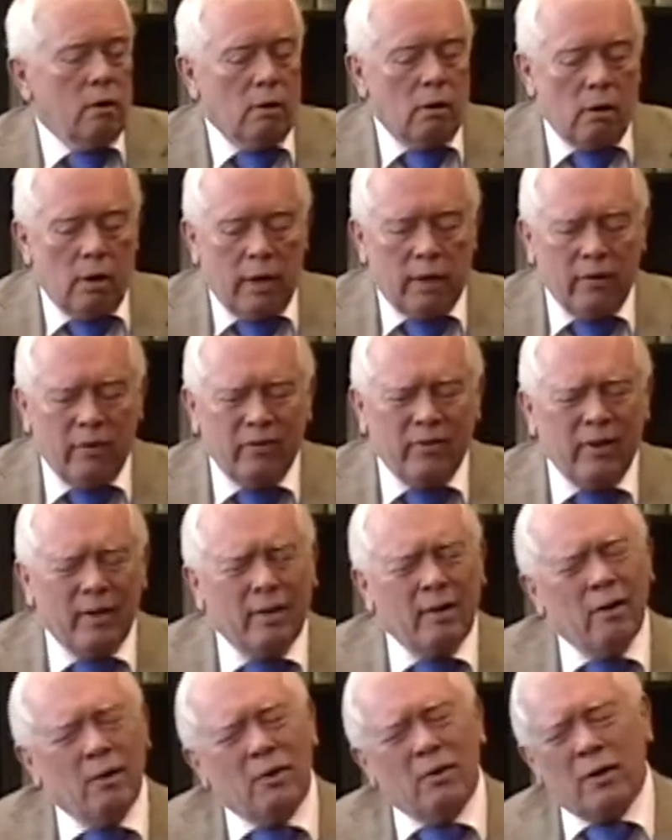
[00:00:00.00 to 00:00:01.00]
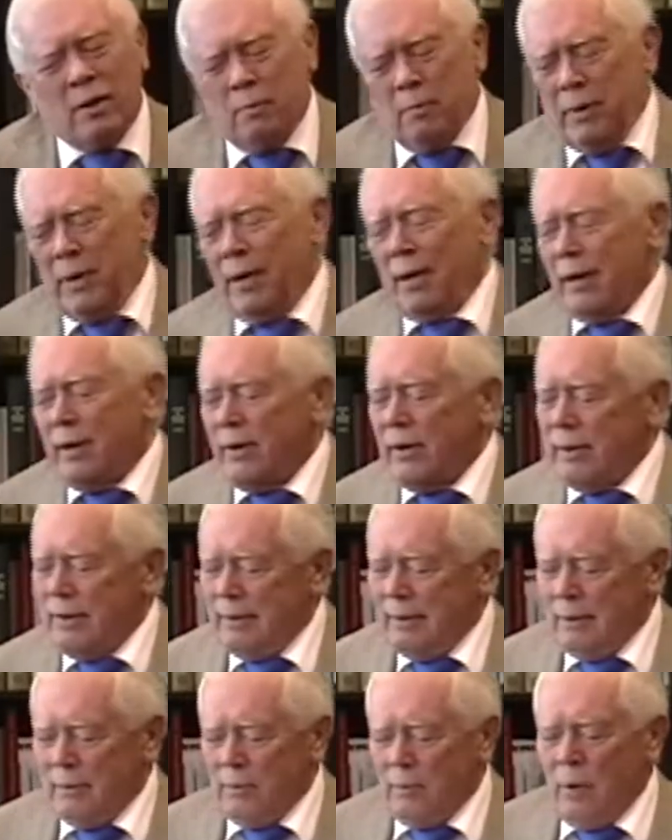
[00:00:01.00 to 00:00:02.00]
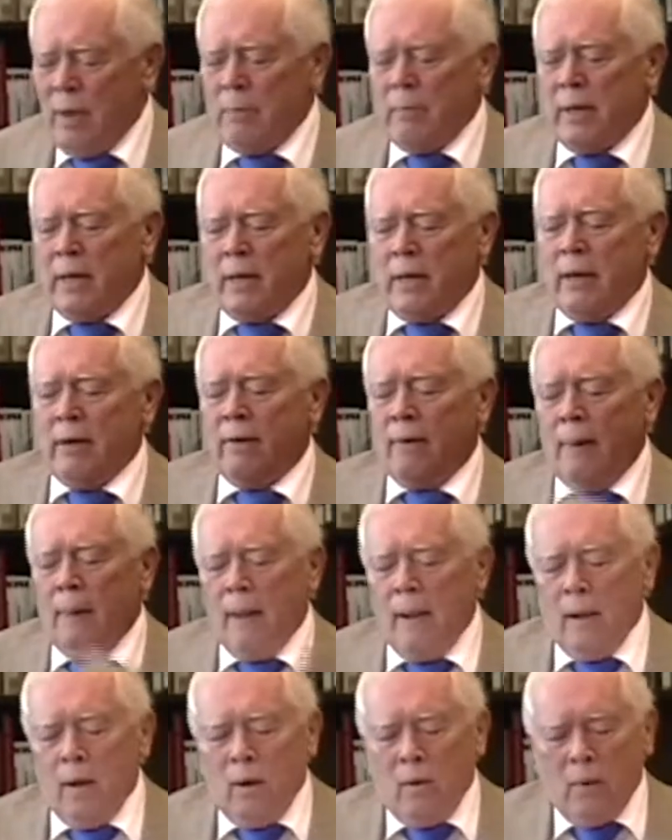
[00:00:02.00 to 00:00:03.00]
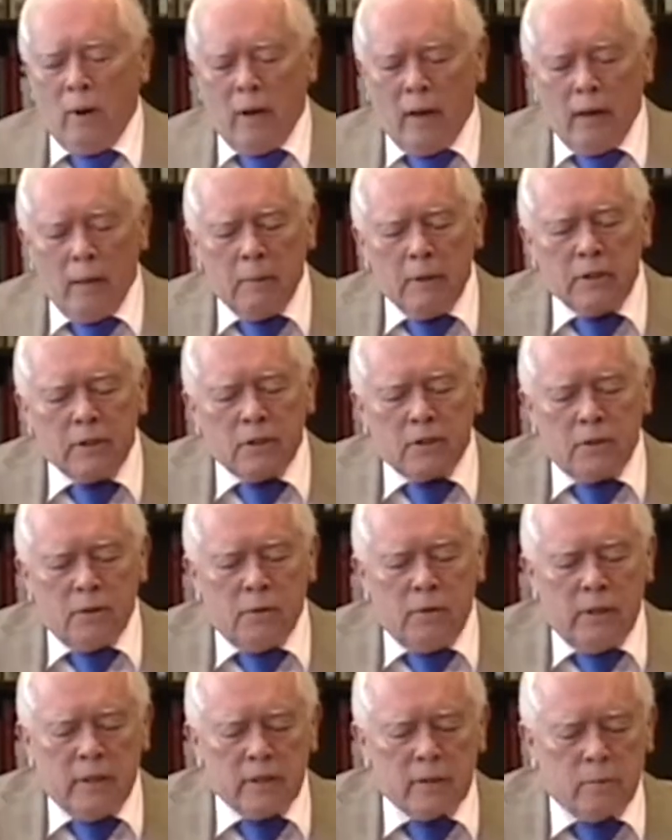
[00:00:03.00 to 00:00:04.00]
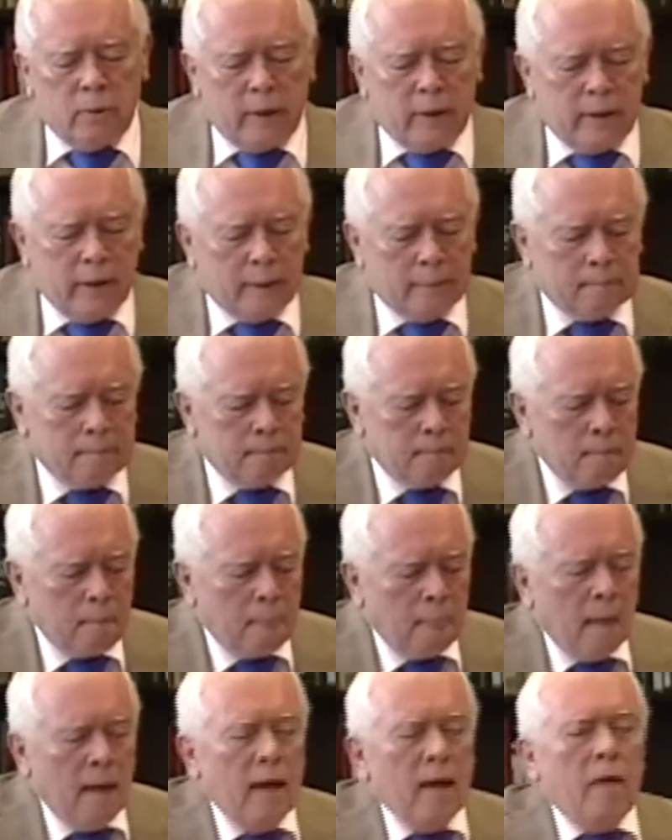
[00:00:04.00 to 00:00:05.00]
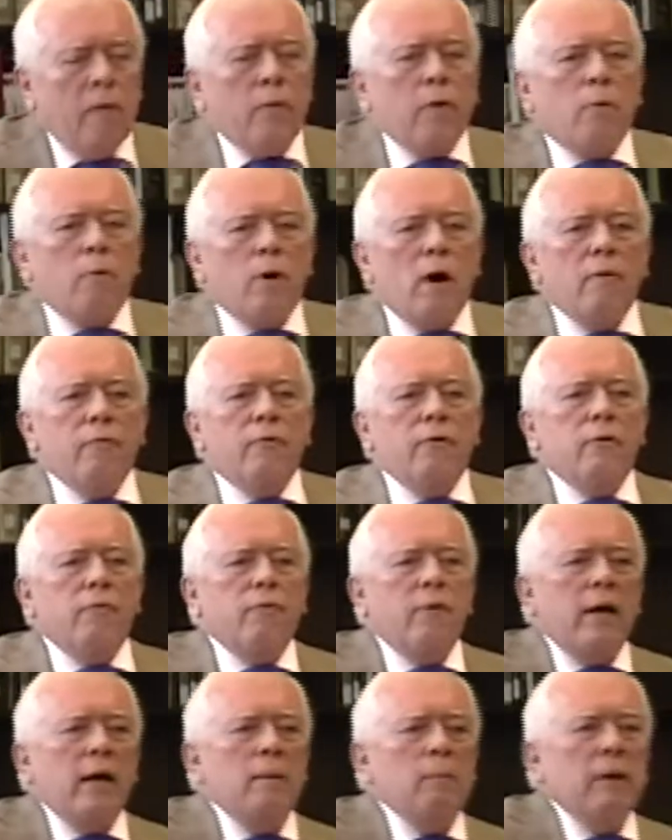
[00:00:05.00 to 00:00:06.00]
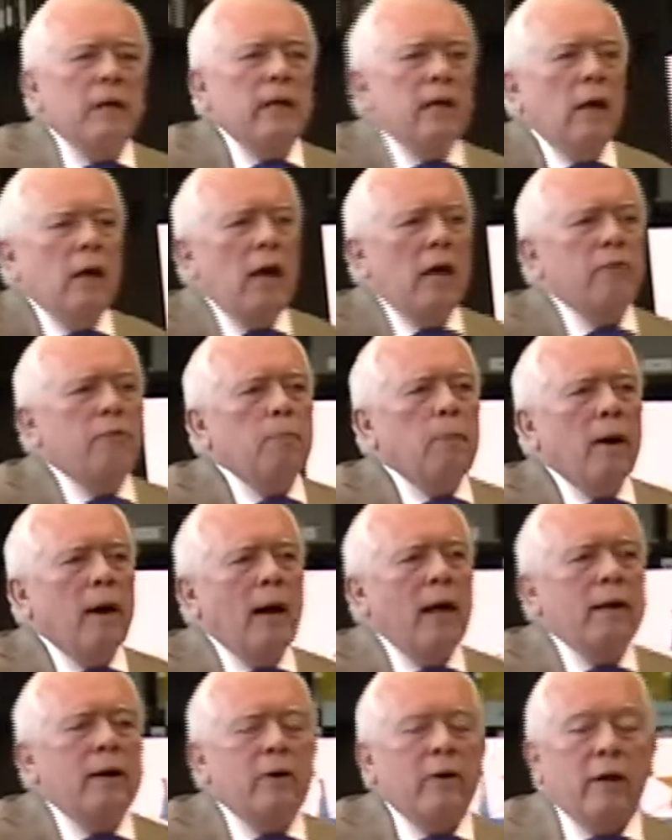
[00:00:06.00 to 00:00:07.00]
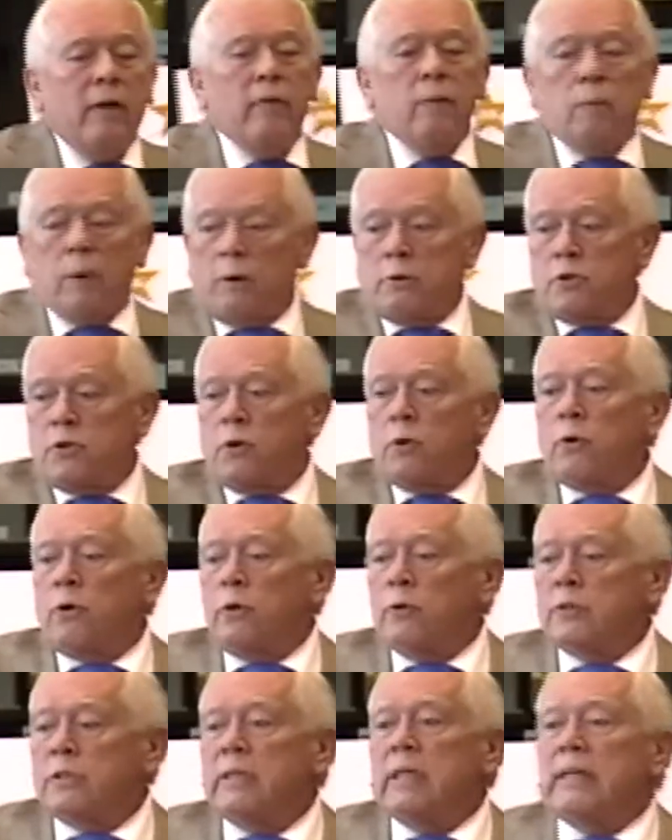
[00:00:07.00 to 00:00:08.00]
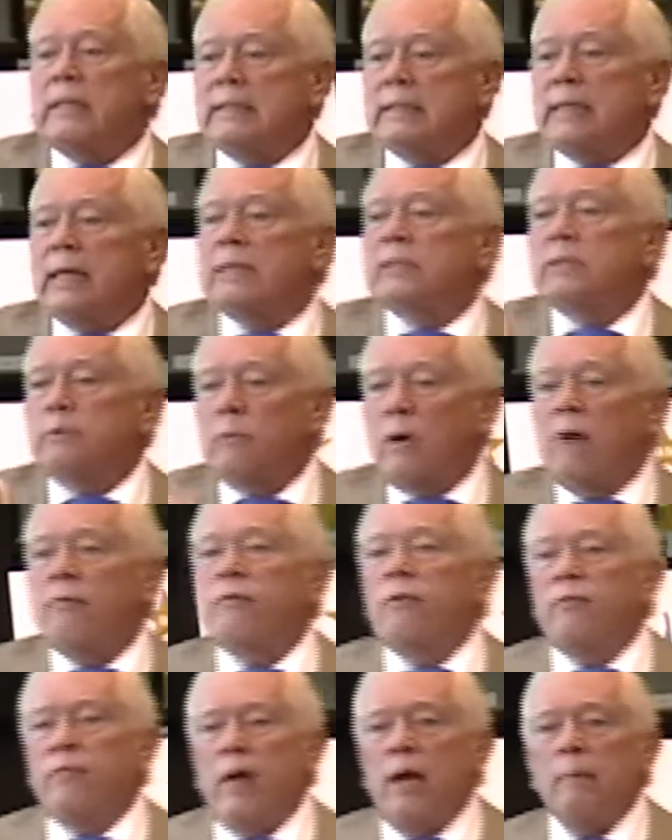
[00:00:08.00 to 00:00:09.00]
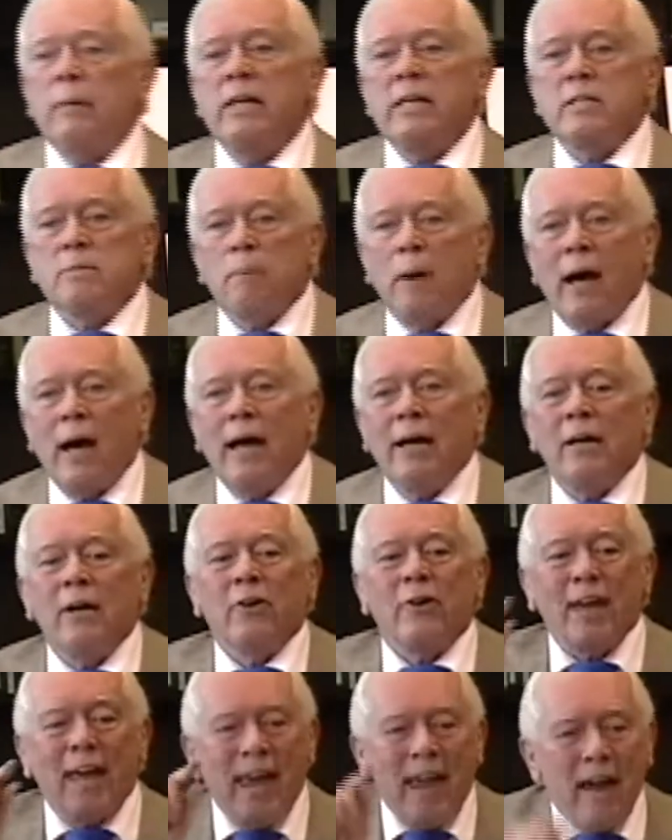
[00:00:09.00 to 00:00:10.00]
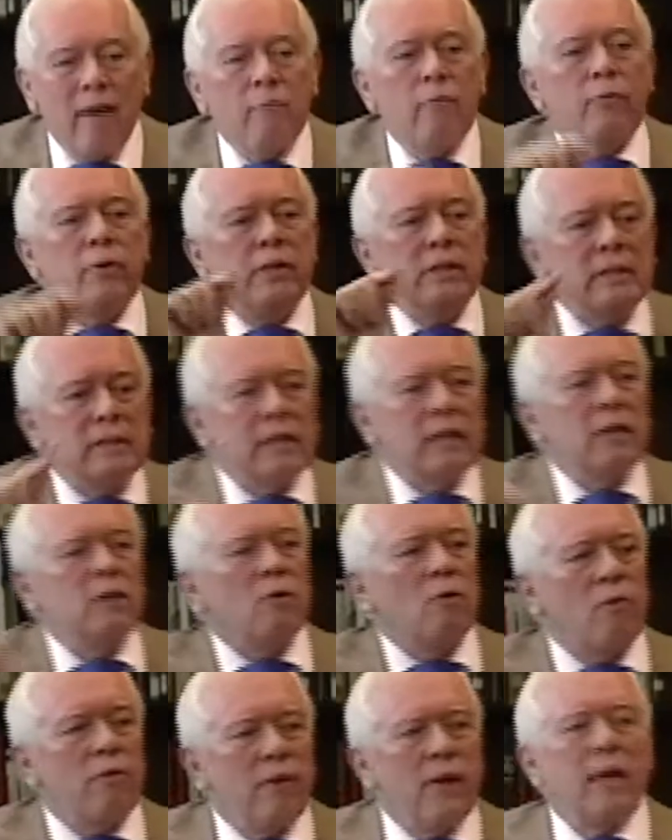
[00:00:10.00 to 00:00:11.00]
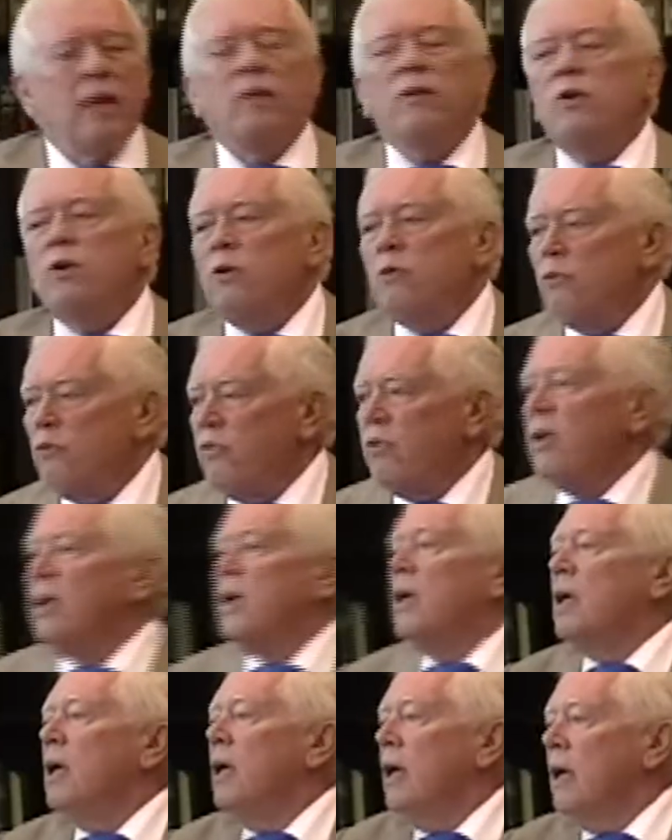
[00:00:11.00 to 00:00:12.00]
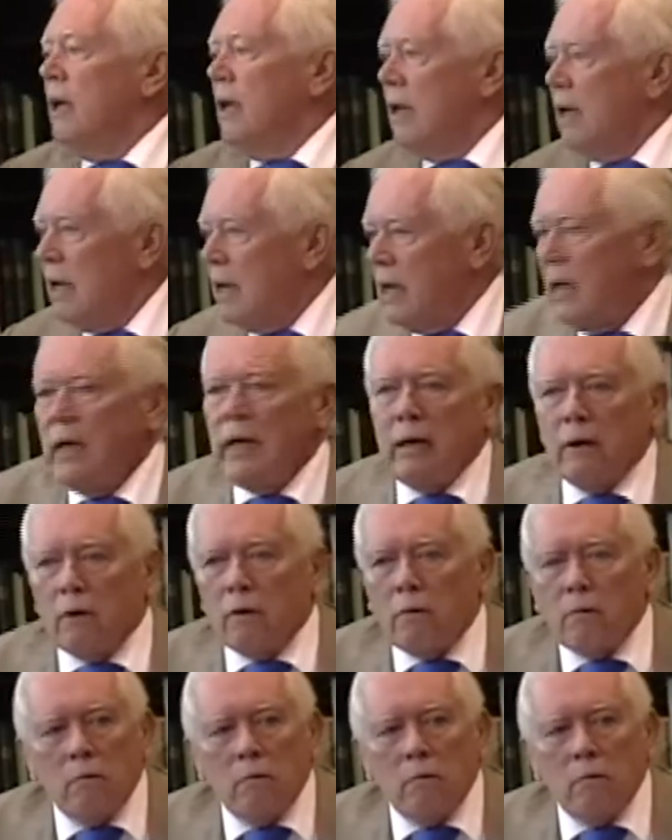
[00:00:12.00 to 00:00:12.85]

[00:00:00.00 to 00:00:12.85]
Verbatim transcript: All right, you say, oh, now Larry, wait a minute now. Well, let me just do this with you the Ruffner family has pioneered, in the brochure you'll see it says, the Ruffner family has pioneered every single thing that you see here.